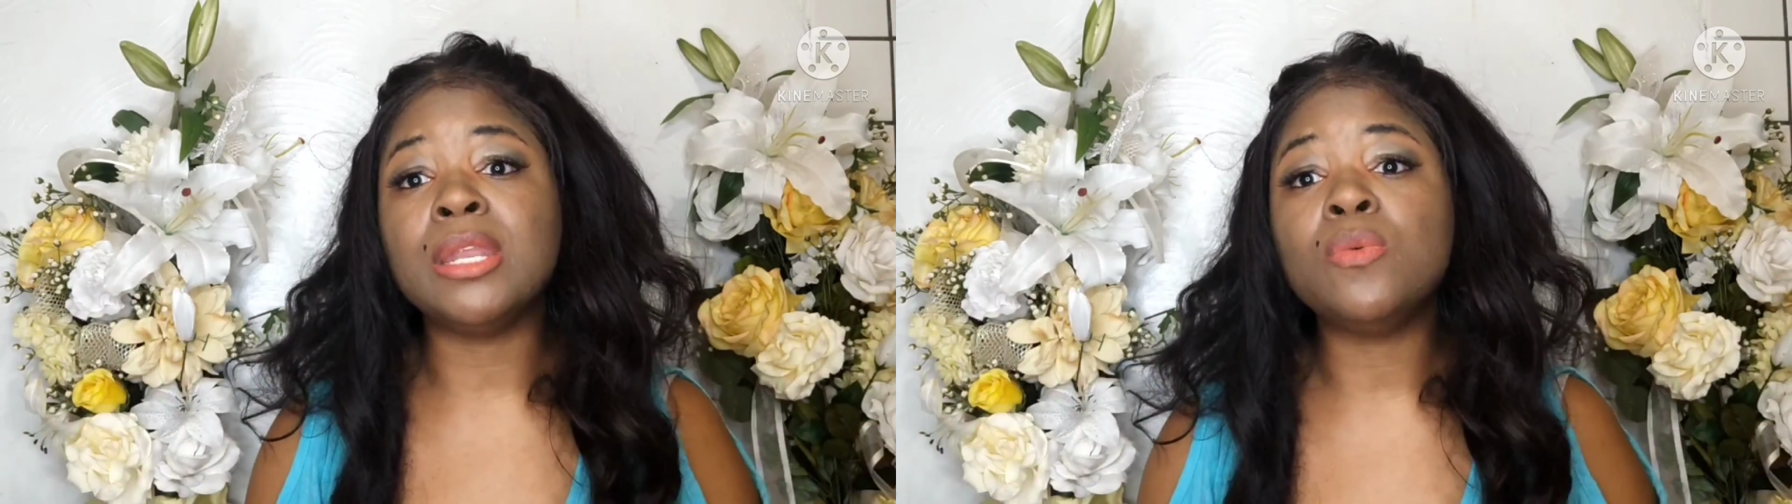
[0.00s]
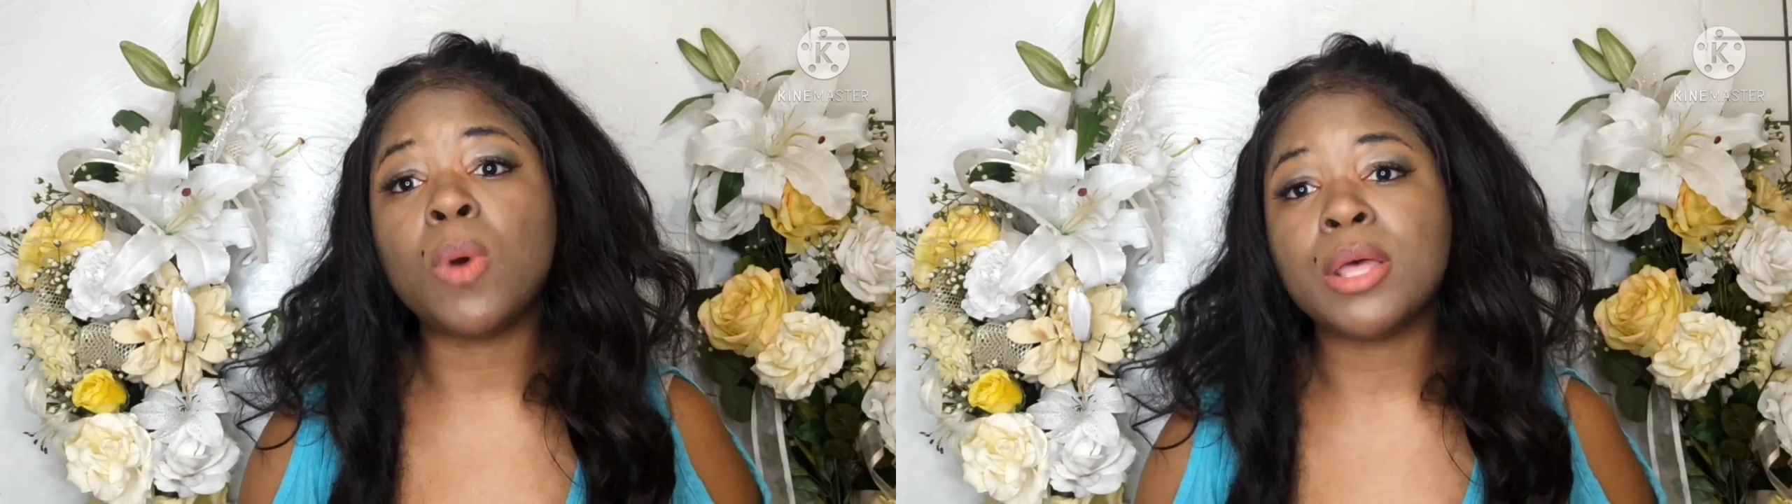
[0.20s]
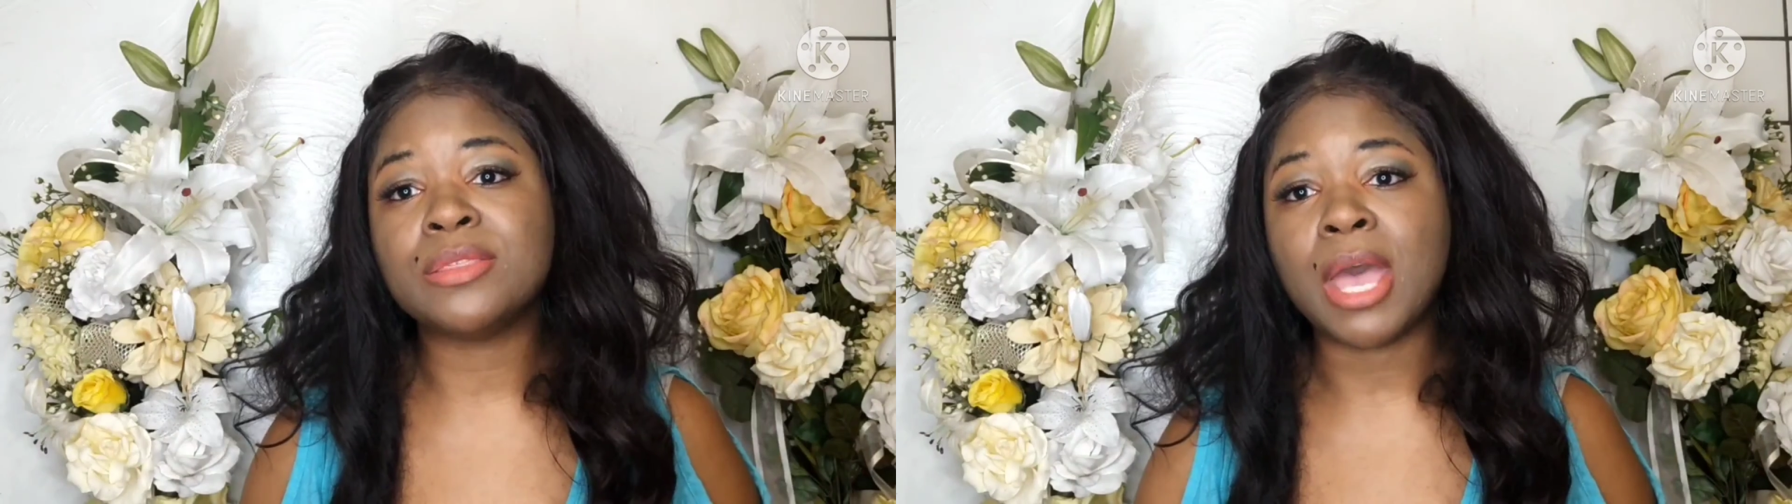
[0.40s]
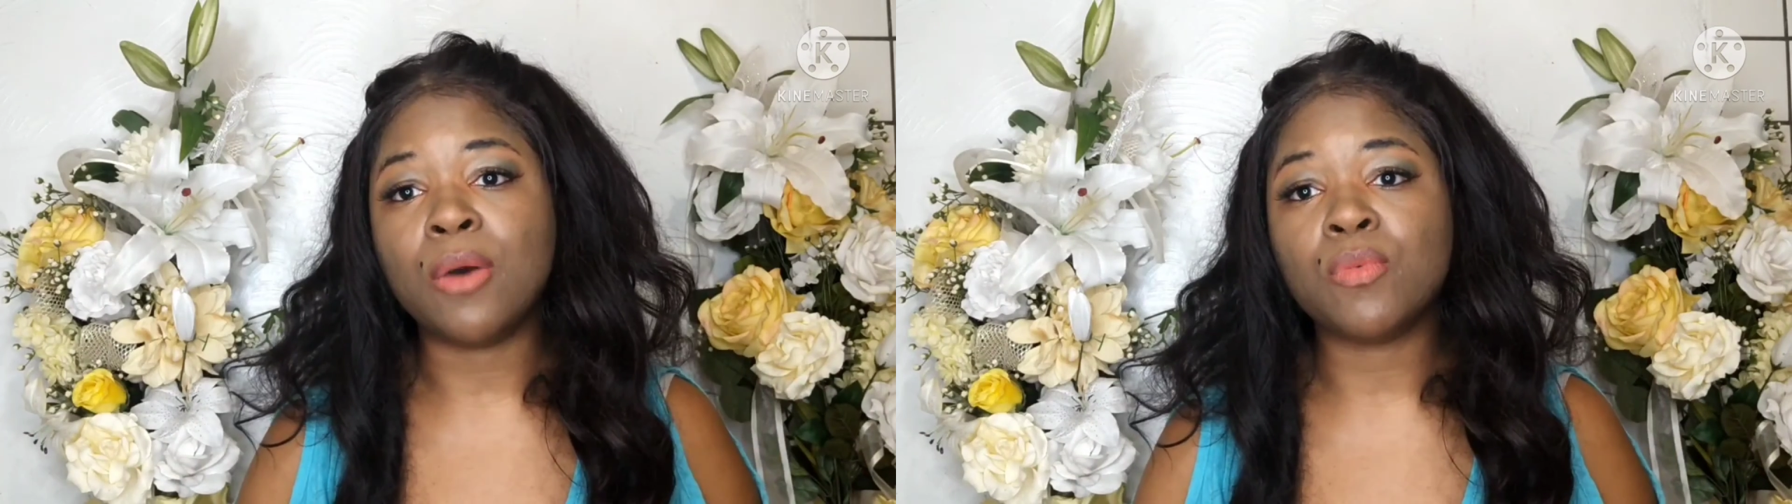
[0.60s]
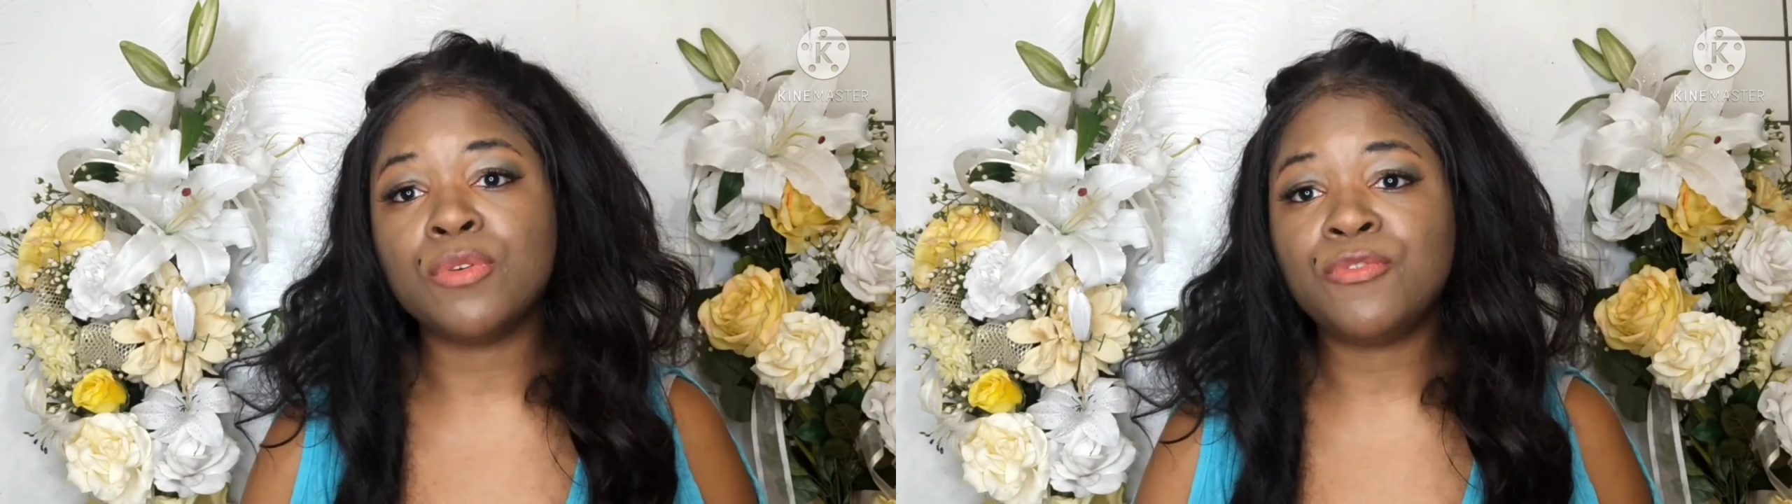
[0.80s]
that will
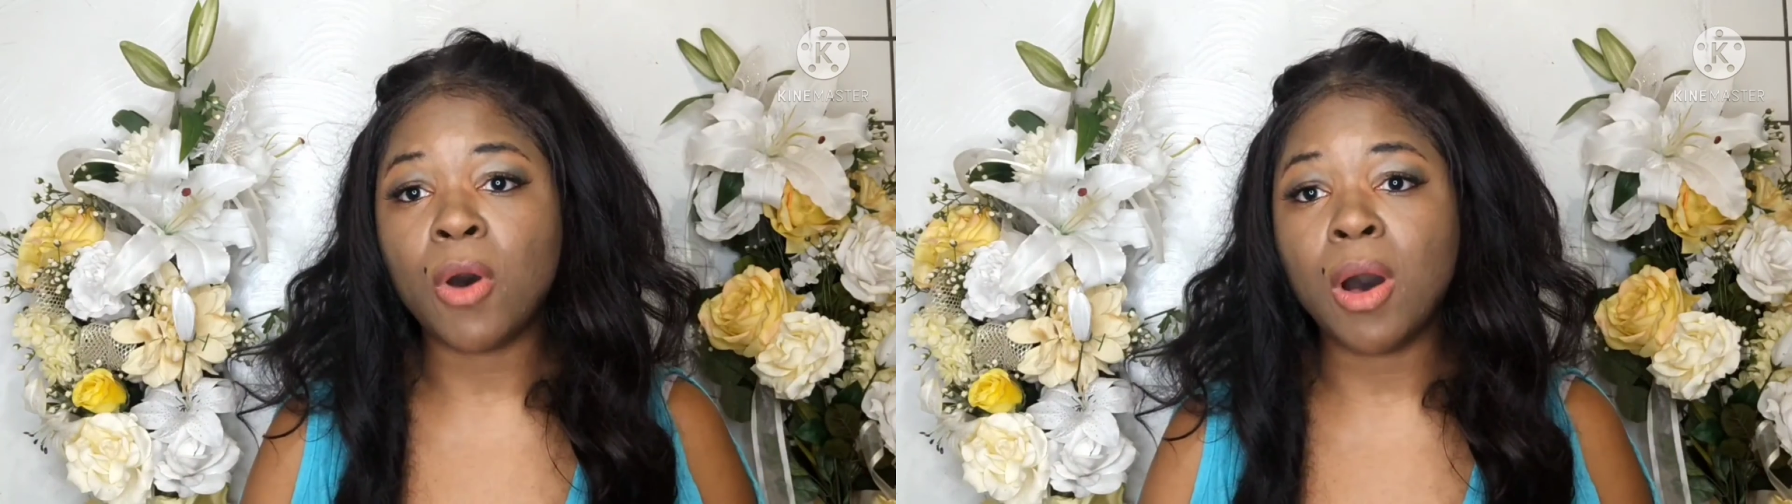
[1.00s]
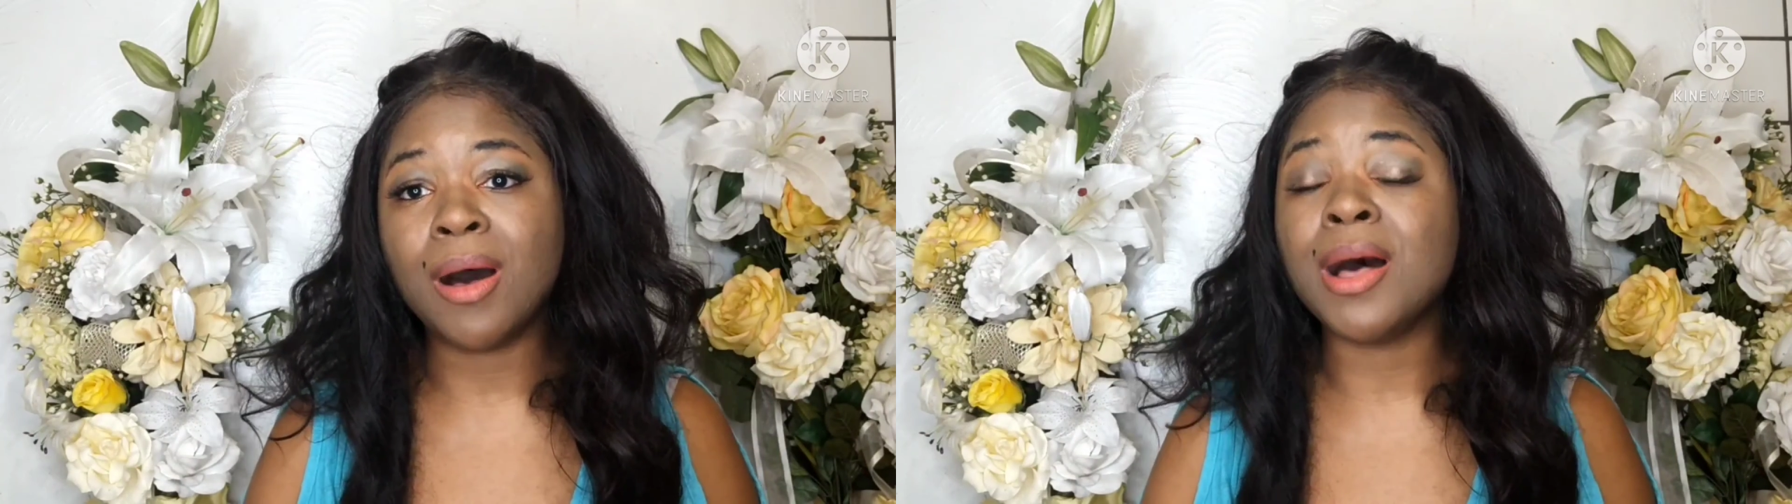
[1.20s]
fall up